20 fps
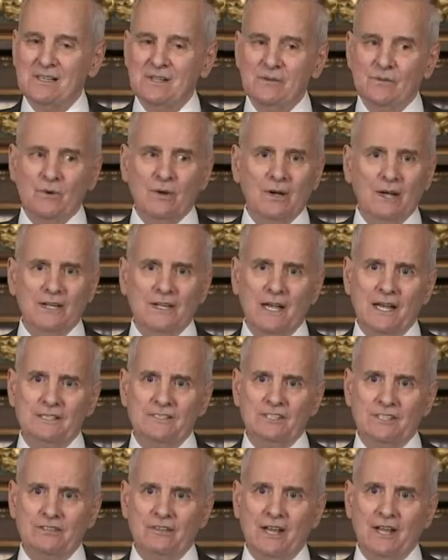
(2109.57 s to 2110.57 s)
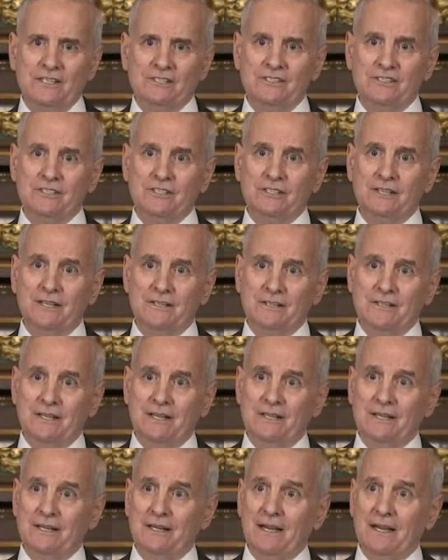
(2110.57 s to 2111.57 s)
Well, I said last year
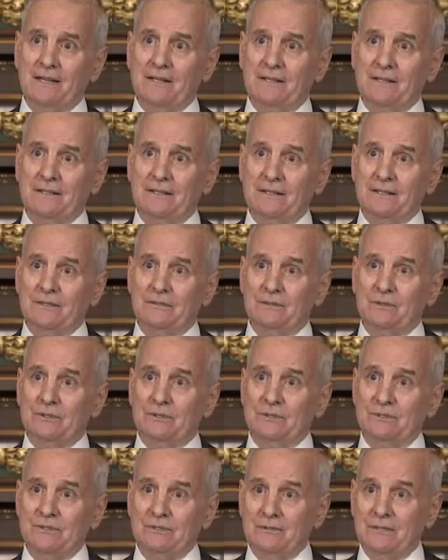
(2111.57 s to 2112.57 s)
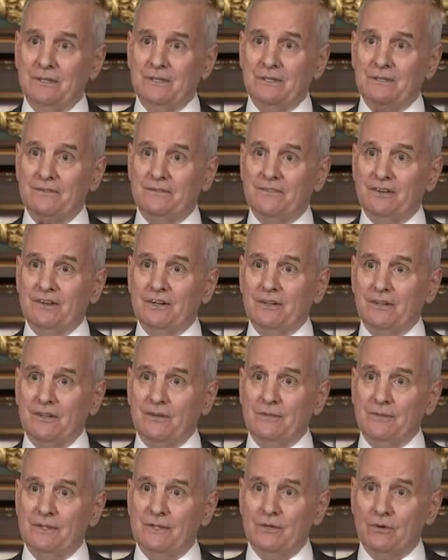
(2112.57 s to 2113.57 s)
that I would, in a very
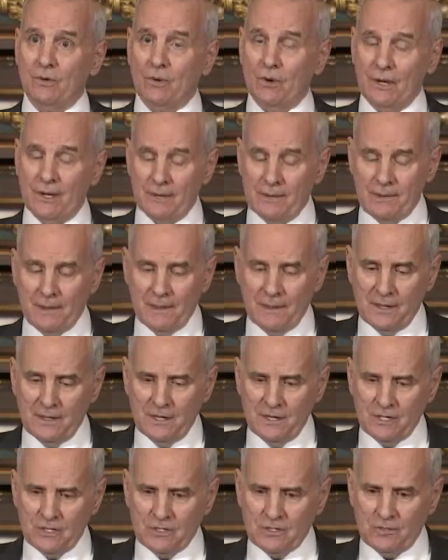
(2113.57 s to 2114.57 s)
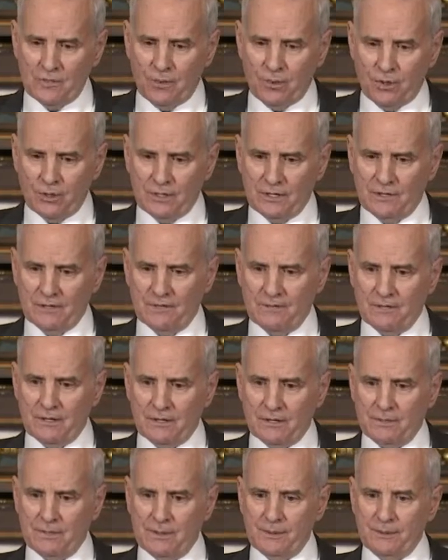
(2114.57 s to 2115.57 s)
limited way, support if
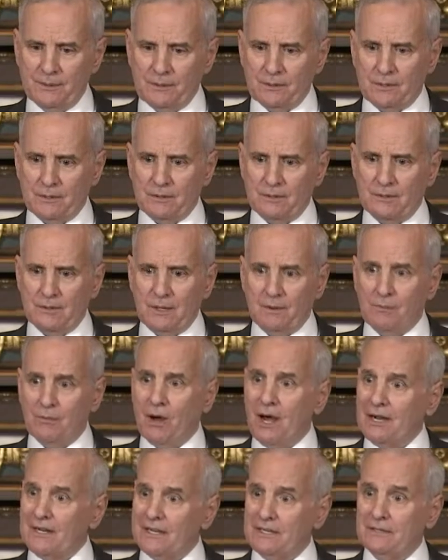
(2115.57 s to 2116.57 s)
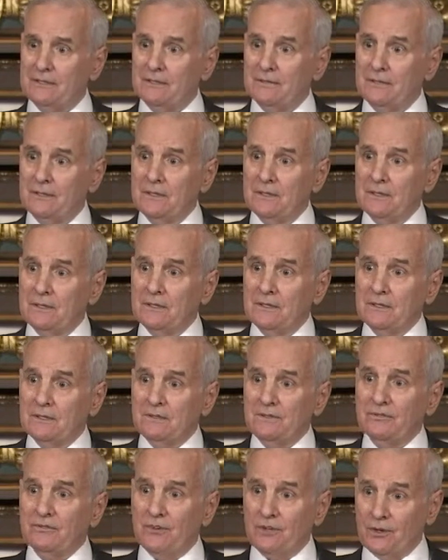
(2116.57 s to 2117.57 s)
people are blocking
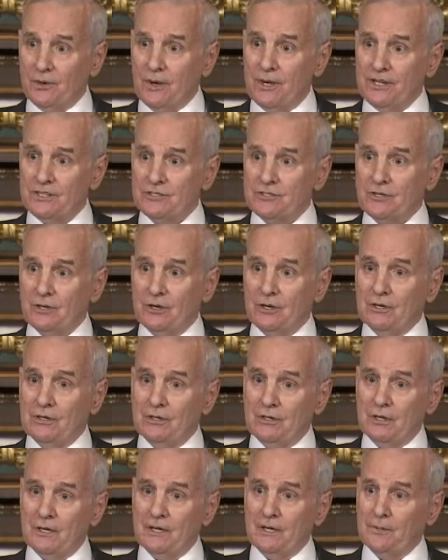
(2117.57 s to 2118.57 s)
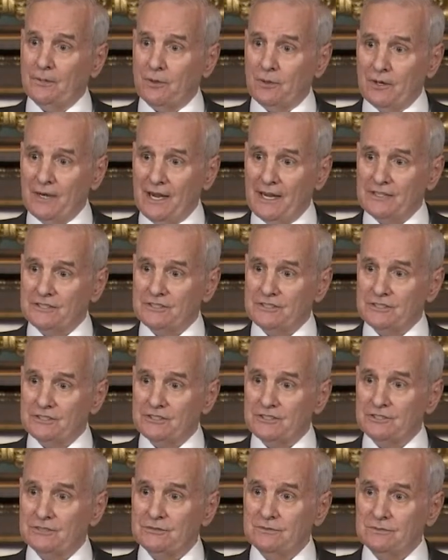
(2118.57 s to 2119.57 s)
freeways or airport access.